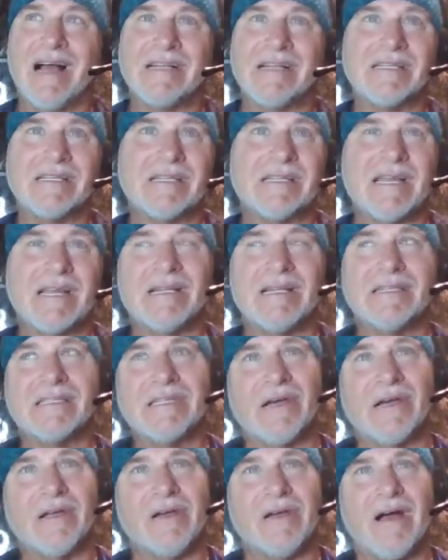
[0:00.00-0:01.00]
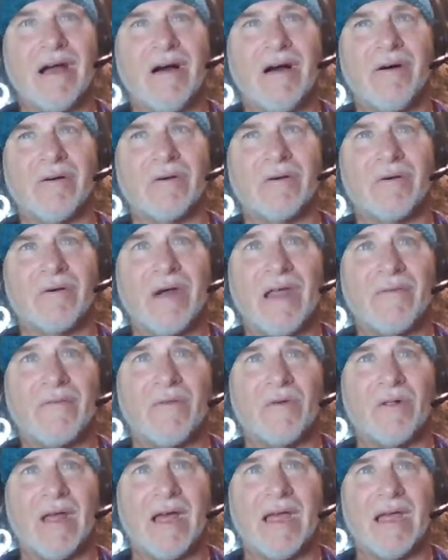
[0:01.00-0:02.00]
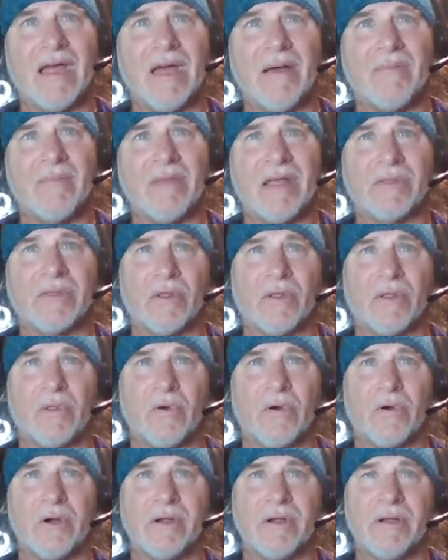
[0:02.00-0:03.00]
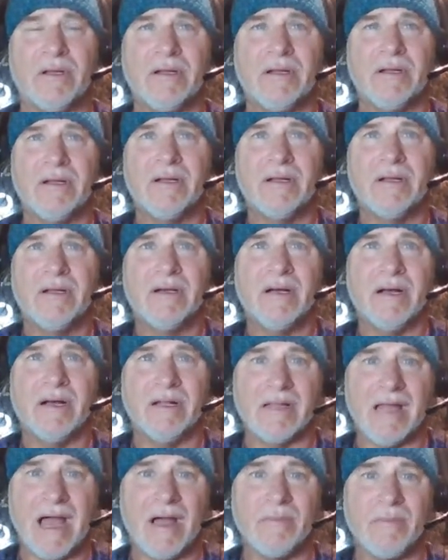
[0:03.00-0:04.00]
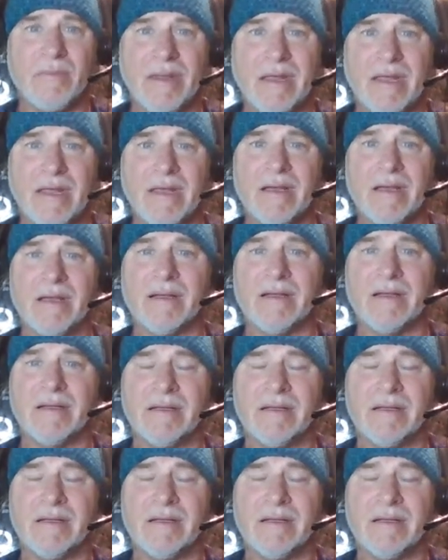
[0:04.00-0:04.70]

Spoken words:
just can't tell you how grateful I am that the Lord allowed me,